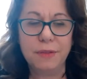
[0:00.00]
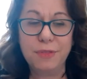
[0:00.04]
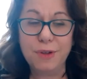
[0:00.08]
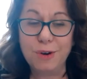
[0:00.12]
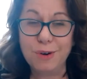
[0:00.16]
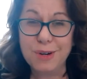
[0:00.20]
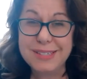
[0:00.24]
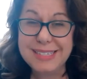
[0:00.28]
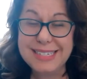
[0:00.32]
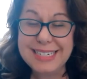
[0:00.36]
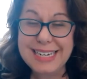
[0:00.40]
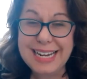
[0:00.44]
There
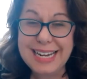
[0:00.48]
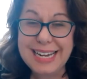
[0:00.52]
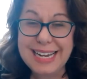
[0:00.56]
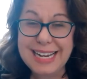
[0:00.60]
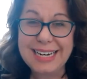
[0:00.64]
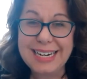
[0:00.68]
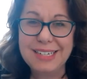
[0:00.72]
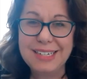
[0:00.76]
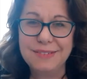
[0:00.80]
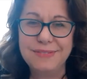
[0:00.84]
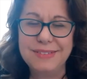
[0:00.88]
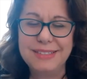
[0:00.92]
is not
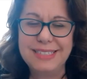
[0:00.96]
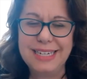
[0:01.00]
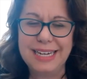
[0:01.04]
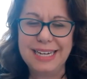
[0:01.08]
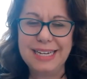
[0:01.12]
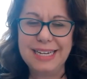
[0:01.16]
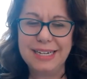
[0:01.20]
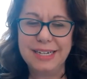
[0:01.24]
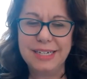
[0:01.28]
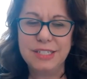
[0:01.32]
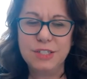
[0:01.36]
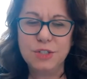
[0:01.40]
enough
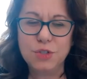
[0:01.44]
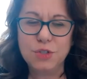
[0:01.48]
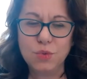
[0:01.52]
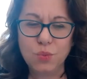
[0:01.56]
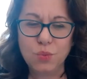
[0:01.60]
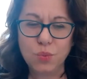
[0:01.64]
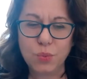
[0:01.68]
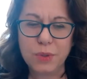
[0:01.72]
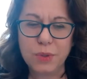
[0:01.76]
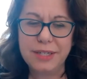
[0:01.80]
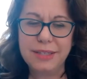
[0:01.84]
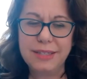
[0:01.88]
data to
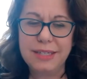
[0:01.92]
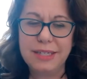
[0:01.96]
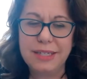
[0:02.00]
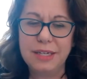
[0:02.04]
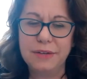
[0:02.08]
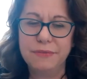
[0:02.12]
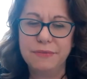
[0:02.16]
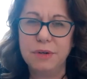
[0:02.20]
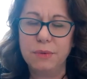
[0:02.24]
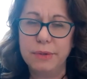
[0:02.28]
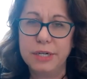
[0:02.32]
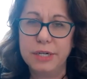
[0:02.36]
really
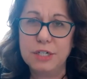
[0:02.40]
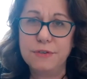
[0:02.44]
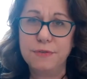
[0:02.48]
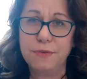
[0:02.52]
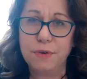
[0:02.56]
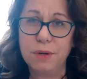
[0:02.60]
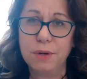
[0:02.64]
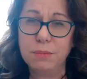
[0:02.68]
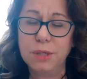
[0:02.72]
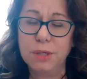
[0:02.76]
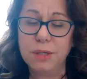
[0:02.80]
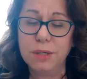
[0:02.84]
even reach
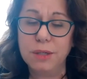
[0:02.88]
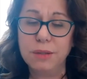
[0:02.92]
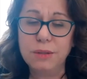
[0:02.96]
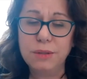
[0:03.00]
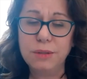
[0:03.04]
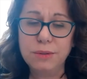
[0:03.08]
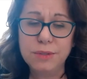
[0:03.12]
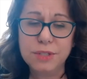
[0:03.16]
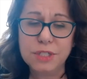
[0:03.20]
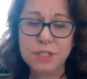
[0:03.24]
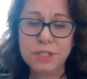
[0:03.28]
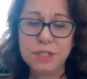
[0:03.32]
firm
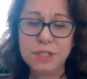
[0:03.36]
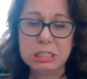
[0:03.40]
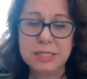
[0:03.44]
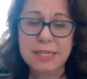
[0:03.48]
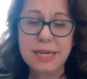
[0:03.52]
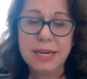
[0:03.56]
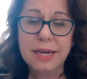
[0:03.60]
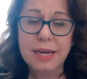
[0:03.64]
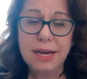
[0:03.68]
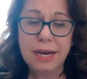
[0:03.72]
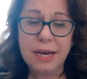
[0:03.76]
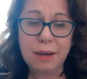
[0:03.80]
conclusions
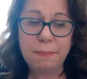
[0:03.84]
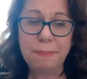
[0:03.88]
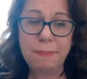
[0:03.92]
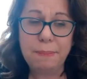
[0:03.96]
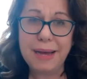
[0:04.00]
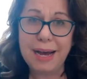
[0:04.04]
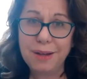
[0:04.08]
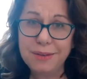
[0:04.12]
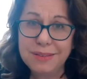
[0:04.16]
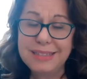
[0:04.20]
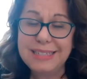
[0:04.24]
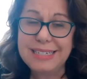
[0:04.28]

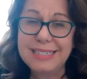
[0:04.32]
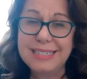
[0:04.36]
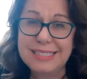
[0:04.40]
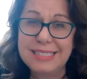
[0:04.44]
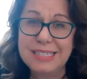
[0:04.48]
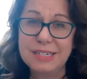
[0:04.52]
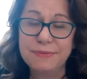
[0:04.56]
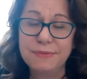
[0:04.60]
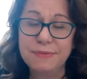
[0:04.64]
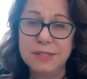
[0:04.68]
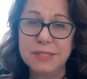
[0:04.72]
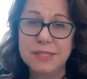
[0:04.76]
about these
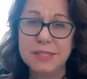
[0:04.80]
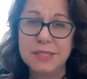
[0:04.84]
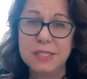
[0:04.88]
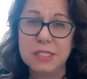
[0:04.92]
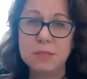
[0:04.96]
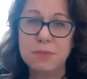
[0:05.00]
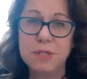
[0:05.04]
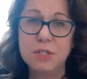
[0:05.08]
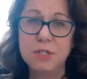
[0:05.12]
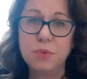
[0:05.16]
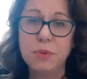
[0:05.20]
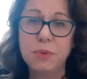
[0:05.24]
differences
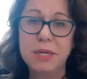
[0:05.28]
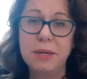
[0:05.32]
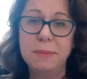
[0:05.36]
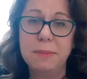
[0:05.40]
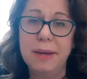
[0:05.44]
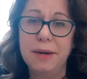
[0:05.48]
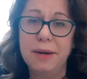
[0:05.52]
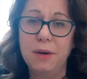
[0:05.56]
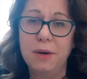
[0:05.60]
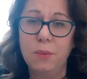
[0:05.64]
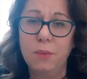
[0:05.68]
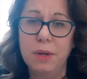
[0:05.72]
between
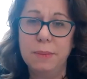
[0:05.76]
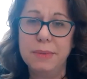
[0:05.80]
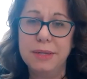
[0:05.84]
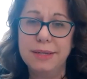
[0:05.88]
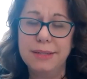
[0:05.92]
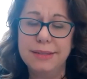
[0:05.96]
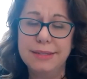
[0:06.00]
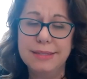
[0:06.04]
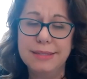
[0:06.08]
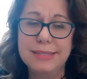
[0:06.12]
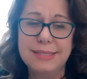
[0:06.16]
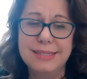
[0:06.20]
men and women
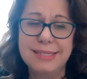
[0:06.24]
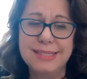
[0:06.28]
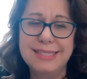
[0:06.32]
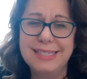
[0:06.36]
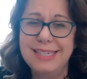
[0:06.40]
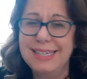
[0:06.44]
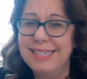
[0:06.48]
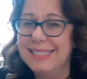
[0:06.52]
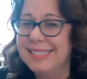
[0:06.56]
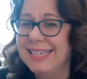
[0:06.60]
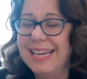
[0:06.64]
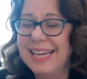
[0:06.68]
in this
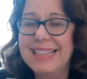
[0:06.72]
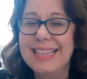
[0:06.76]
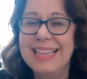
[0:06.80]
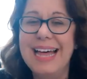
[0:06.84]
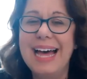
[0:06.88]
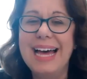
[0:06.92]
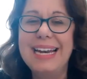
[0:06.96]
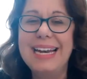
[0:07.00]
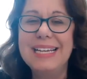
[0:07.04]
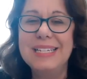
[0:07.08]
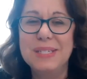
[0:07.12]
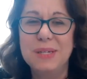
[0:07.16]
disease. And
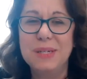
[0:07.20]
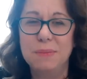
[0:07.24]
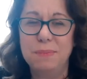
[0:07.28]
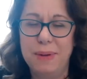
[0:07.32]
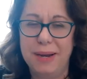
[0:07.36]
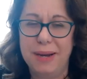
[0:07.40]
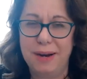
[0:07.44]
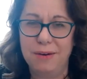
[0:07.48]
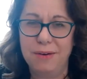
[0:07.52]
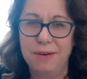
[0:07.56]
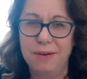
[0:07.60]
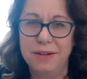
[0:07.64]
that is
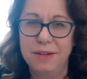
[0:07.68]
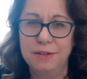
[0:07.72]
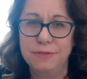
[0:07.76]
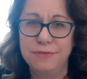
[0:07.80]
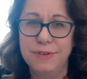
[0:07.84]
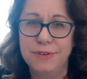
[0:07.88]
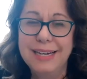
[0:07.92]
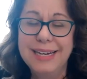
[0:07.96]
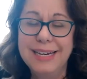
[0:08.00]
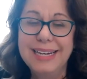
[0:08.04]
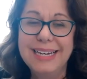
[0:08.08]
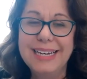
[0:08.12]
imperative.
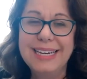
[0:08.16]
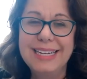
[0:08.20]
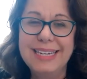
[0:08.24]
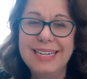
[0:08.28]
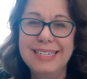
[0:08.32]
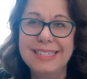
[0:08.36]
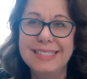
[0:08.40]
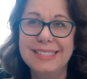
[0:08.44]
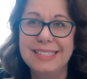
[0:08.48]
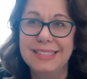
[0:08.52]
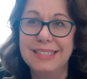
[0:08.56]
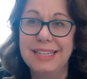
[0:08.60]
It
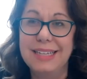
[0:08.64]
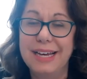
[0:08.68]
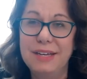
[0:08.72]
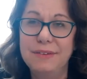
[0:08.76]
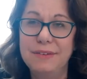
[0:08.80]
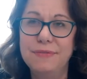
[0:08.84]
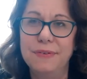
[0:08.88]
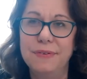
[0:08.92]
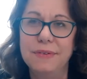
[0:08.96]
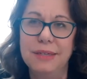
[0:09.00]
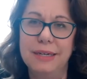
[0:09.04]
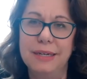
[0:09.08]
is
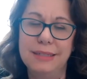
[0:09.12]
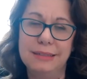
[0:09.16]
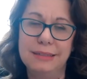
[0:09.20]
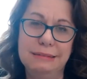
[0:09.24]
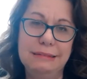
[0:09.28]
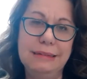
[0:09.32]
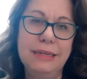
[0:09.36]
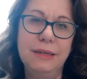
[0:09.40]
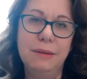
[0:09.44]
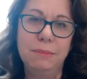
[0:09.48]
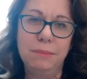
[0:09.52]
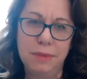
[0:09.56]
life and
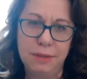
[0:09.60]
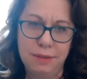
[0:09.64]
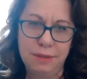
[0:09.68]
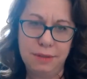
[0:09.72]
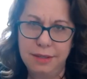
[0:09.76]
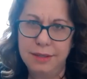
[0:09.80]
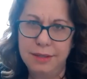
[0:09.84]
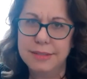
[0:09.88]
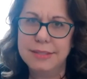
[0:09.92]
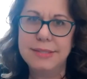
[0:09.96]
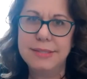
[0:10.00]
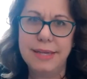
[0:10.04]
limb
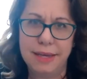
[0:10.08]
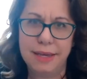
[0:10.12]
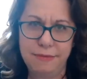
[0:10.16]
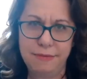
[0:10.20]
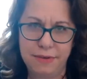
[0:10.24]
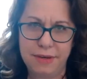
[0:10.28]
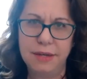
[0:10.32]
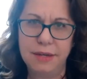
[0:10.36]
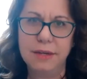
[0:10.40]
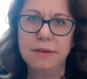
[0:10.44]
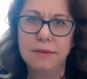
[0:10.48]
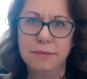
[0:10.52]

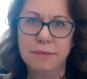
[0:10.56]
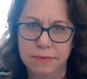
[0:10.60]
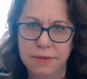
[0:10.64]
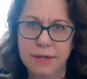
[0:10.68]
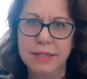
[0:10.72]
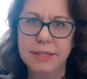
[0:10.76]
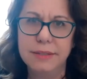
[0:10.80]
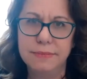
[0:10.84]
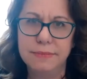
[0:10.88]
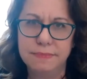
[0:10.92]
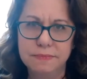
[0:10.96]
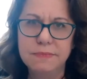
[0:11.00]
saving,
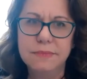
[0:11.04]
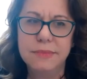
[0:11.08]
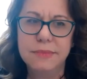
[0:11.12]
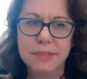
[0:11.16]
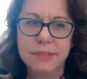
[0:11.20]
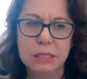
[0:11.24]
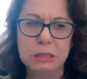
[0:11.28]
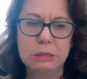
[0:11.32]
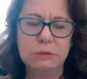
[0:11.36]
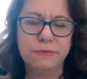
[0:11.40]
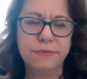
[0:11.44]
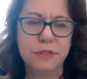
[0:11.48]
right?
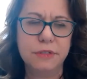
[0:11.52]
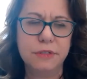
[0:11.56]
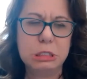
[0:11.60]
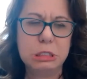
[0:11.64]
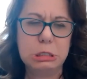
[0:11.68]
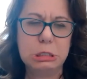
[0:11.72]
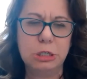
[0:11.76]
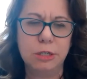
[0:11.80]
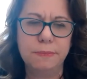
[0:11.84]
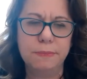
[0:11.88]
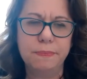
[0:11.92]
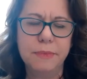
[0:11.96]
So for
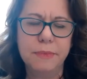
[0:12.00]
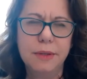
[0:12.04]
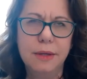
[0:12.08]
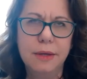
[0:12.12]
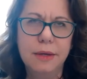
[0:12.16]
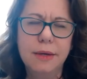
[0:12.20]
sure.